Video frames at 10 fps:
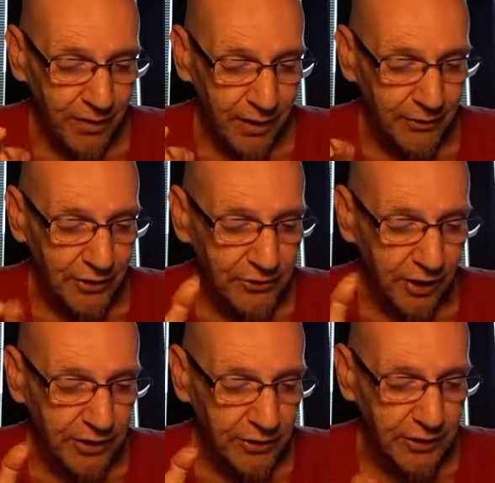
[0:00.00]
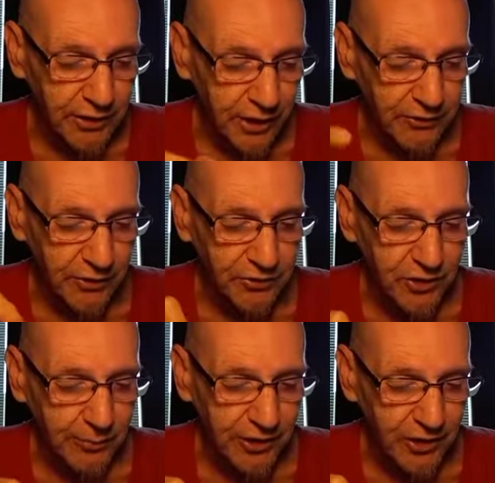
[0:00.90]
And these data indicate that
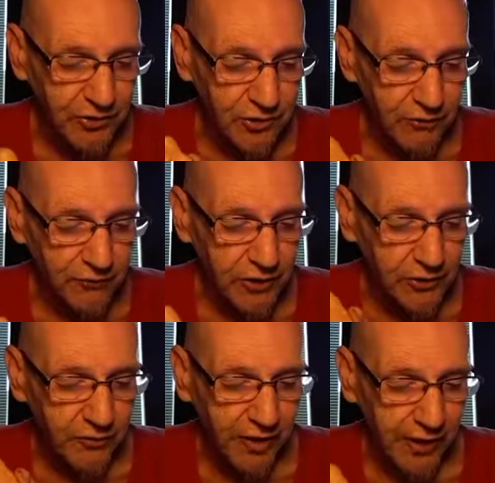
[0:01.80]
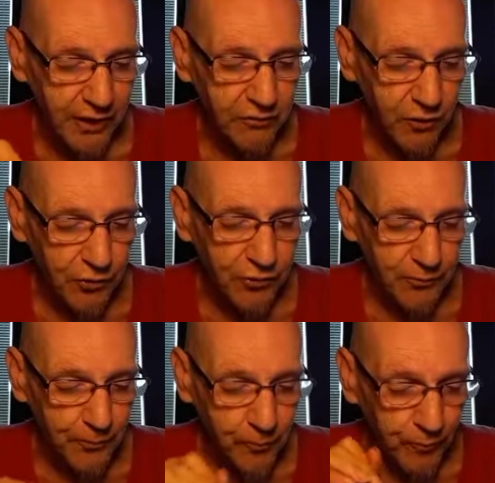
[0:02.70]
CBD is an effective anticonvulsant
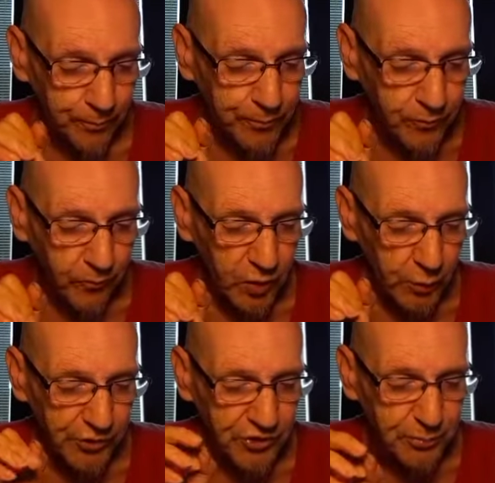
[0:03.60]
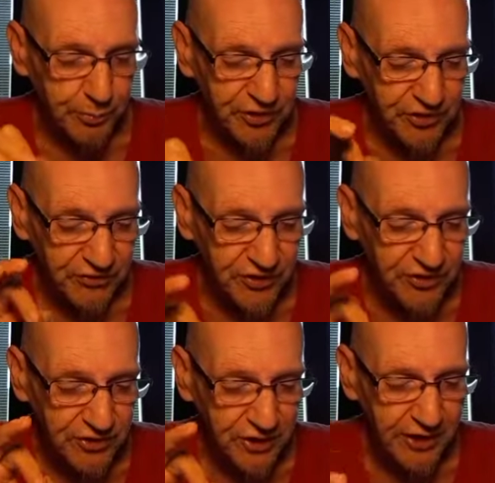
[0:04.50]
with a
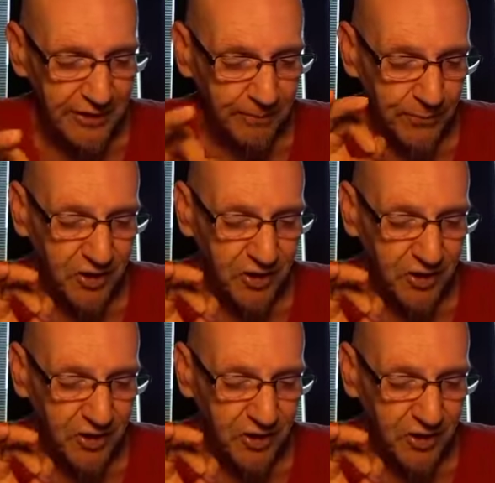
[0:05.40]
specificity